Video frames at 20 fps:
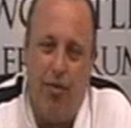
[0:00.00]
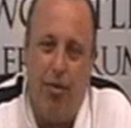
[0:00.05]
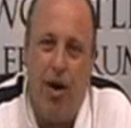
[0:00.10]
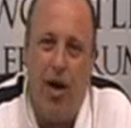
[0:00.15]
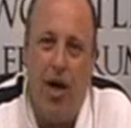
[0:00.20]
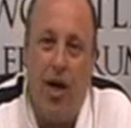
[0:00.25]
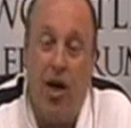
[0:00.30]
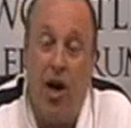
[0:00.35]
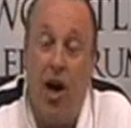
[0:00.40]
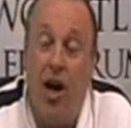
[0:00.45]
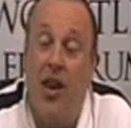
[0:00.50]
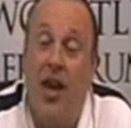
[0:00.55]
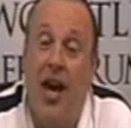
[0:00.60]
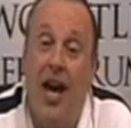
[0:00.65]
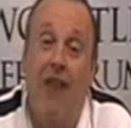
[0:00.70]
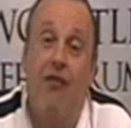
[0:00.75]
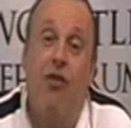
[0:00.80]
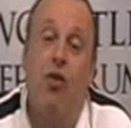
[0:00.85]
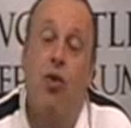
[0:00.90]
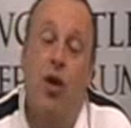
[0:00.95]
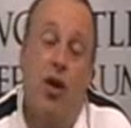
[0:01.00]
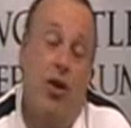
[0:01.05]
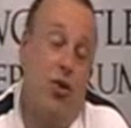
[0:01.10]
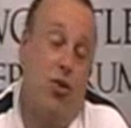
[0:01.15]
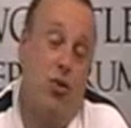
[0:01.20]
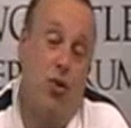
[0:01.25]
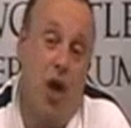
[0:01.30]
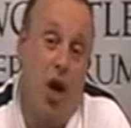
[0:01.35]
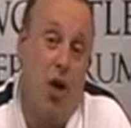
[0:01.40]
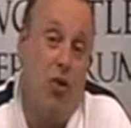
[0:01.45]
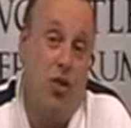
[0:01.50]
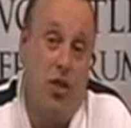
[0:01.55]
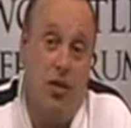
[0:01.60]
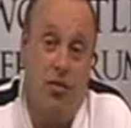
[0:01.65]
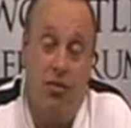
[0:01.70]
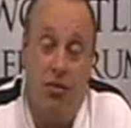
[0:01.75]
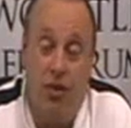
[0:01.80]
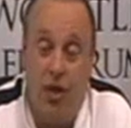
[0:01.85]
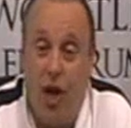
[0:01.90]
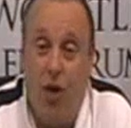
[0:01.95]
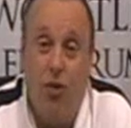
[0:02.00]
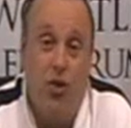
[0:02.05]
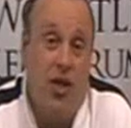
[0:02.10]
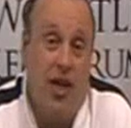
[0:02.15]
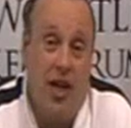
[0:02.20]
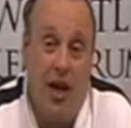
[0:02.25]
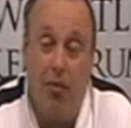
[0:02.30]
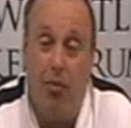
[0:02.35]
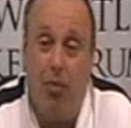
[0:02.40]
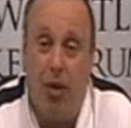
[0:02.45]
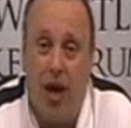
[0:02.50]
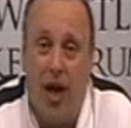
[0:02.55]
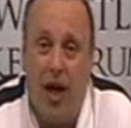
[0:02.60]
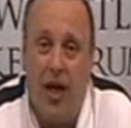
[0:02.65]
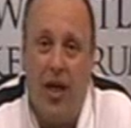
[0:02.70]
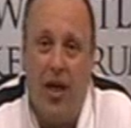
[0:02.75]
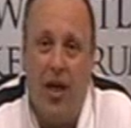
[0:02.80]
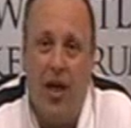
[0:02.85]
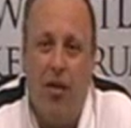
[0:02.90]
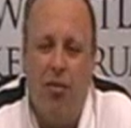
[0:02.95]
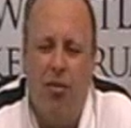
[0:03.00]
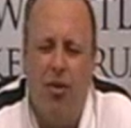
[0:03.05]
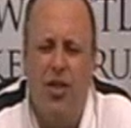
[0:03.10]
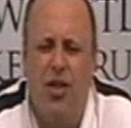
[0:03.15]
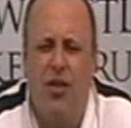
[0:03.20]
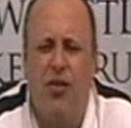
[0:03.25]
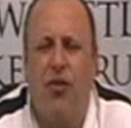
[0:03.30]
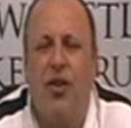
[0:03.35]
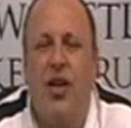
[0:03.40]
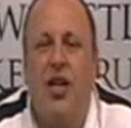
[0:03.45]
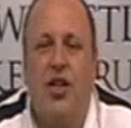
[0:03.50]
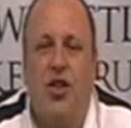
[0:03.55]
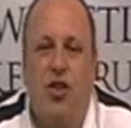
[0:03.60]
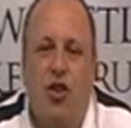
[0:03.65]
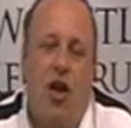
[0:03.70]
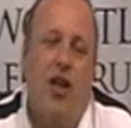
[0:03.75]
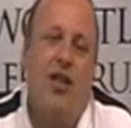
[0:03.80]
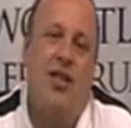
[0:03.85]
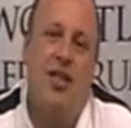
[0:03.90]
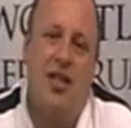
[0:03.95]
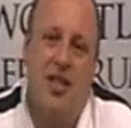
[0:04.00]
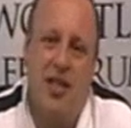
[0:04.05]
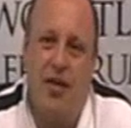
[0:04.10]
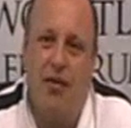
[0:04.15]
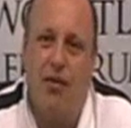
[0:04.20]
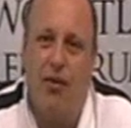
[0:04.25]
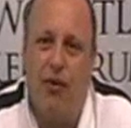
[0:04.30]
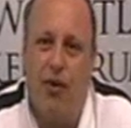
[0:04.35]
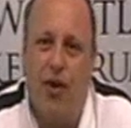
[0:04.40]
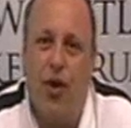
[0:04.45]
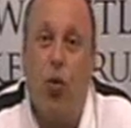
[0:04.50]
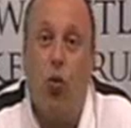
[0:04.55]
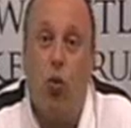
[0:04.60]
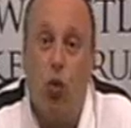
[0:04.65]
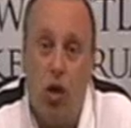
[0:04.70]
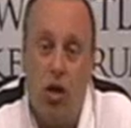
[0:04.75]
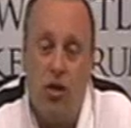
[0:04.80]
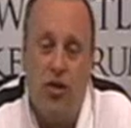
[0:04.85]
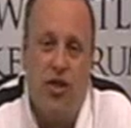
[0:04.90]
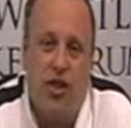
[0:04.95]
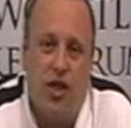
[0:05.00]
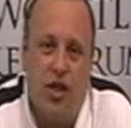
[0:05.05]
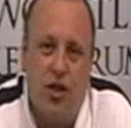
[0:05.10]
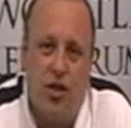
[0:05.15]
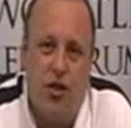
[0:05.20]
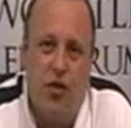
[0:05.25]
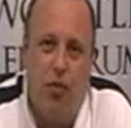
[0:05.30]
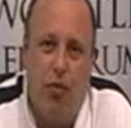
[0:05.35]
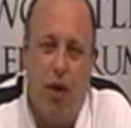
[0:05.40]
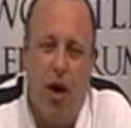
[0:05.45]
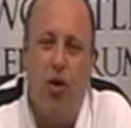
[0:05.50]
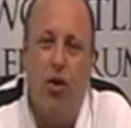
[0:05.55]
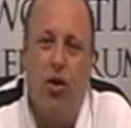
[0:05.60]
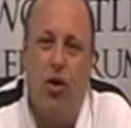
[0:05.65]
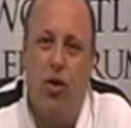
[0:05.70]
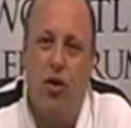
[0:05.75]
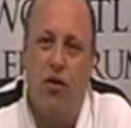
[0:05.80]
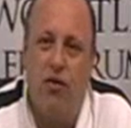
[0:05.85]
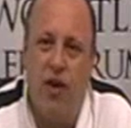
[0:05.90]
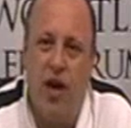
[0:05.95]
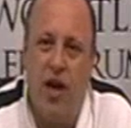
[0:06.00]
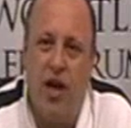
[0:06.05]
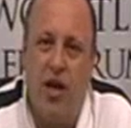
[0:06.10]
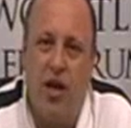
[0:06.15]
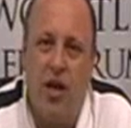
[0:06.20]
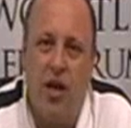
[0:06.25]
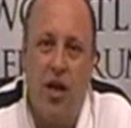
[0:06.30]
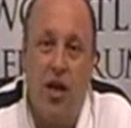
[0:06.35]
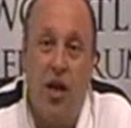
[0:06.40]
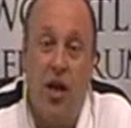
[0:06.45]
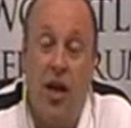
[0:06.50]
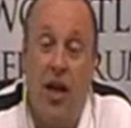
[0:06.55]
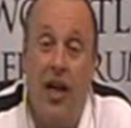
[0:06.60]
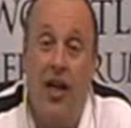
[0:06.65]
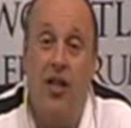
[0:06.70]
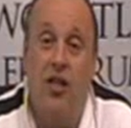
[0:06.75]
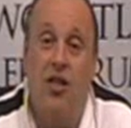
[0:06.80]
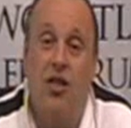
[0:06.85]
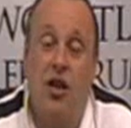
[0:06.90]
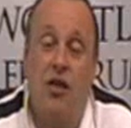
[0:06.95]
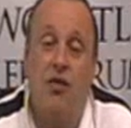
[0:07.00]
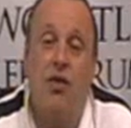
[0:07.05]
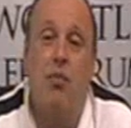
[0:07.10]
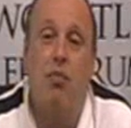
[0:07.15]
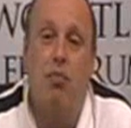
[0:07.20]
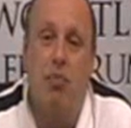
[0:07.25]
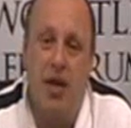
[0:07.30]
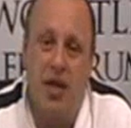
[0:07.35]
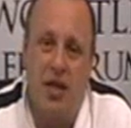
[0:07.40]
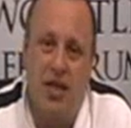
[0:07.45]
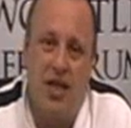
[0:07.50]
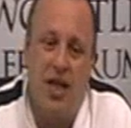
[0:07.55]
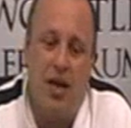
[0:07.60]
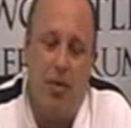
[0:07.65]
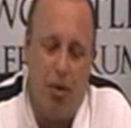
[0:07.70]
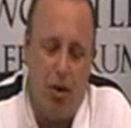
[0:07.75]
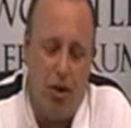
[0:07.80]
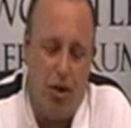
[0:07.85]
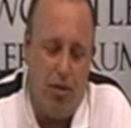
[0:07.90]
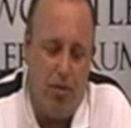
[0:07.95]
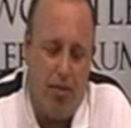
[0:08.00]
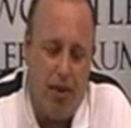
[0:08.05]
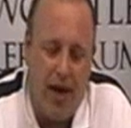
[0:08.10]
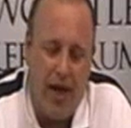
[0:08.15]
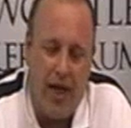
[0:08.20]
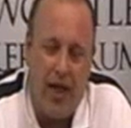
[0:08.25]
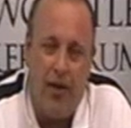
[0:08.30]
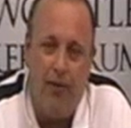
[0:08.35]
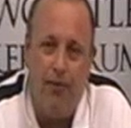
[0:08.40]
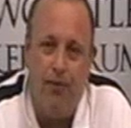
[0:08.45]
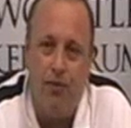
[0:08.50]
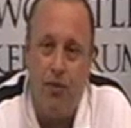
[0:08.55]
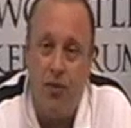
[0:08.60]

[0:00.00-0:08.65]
by a guy that everyone who knows him knows he can play. But to finish 97th in a World Series of Poker event, he deserves a big slap on the back.